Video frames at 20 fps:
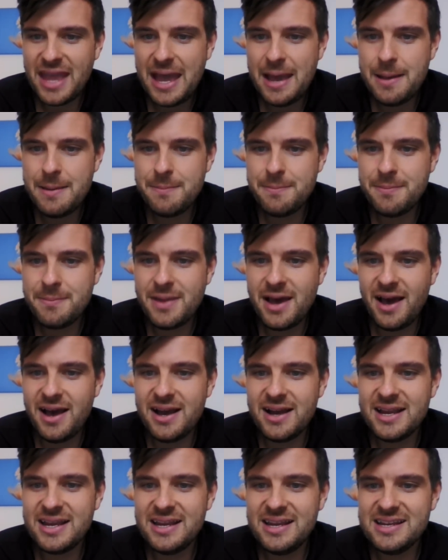
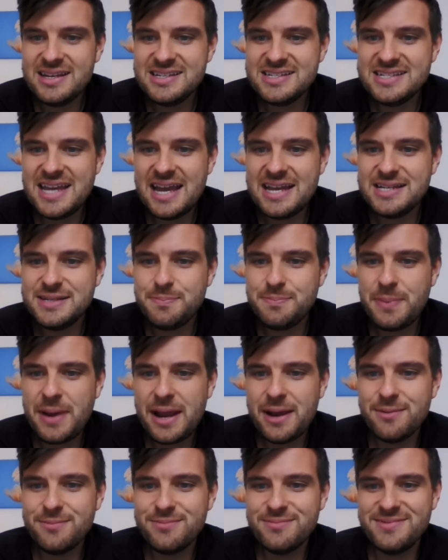MIZ
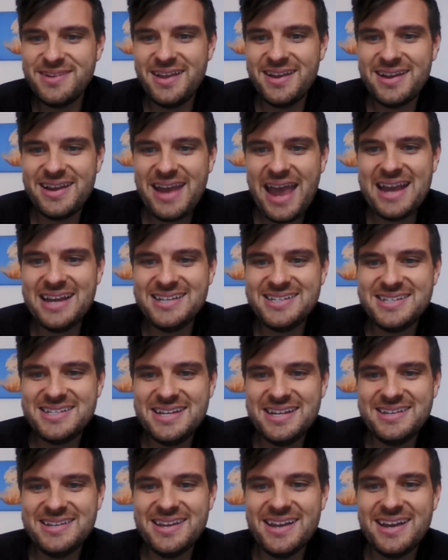pound
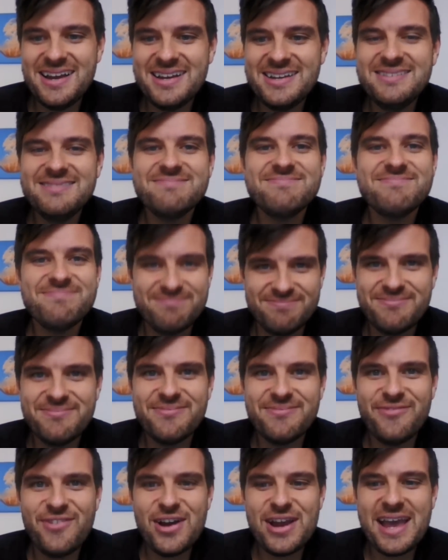89,
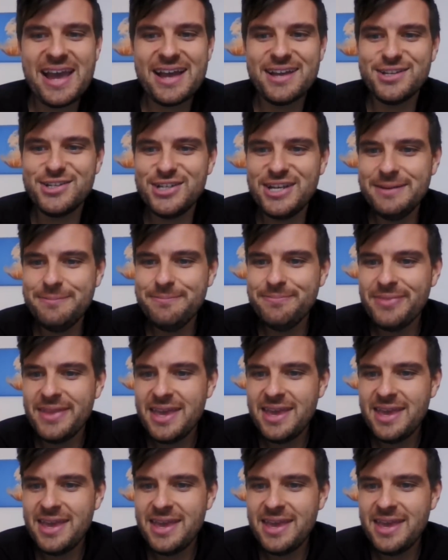very catchy.